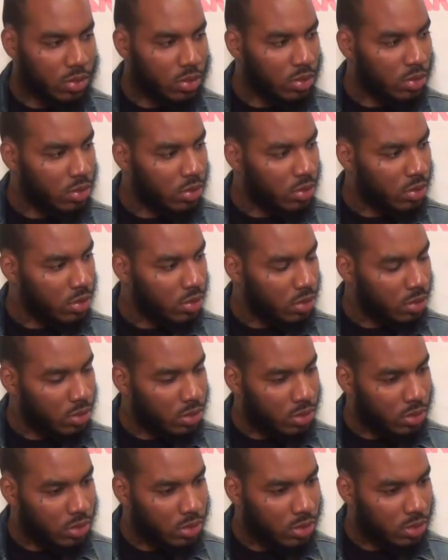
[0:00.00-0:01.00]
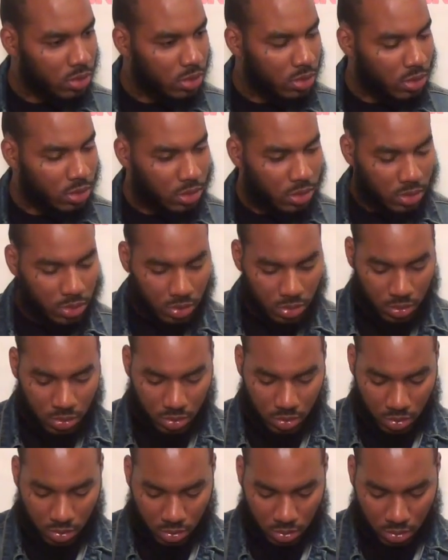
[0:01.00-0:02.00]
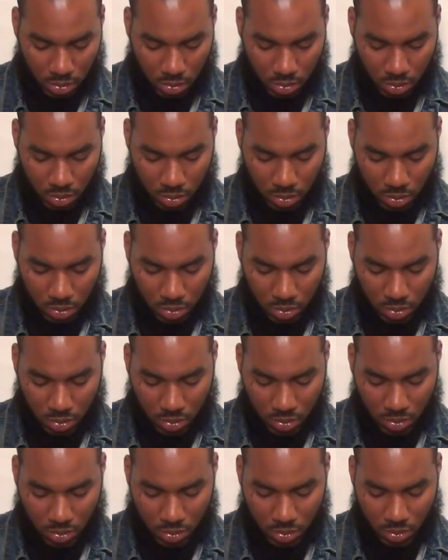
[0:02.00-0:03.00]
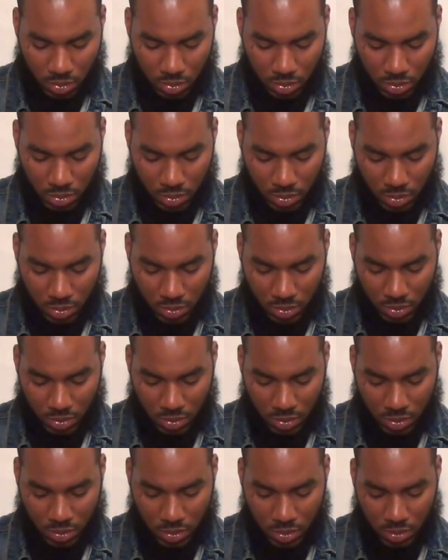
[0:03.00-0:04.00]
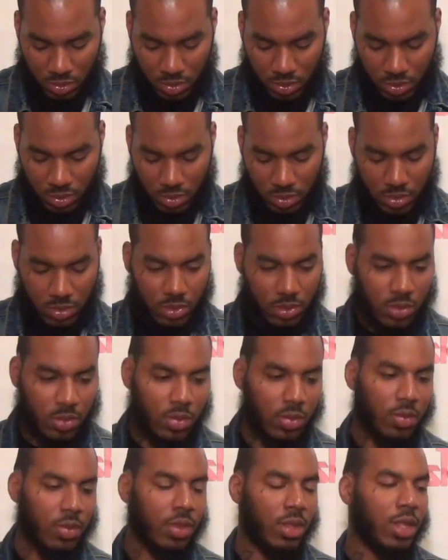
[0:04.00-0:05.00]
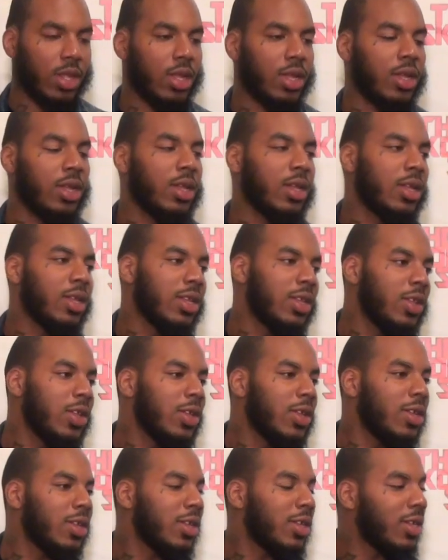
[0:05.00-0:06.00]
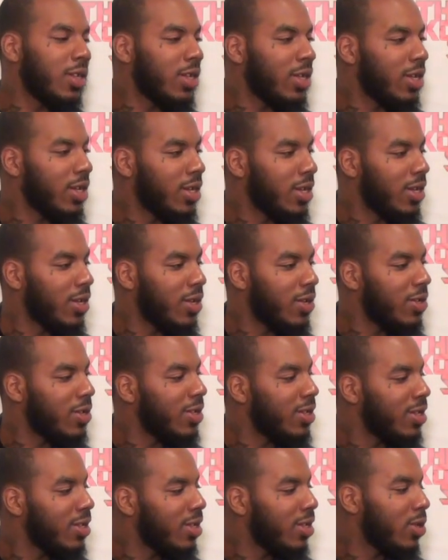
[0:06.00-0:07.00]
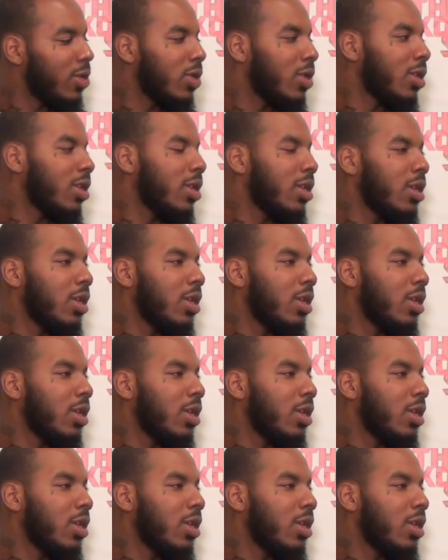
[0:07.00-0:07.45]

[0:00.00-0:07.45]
(not speaking)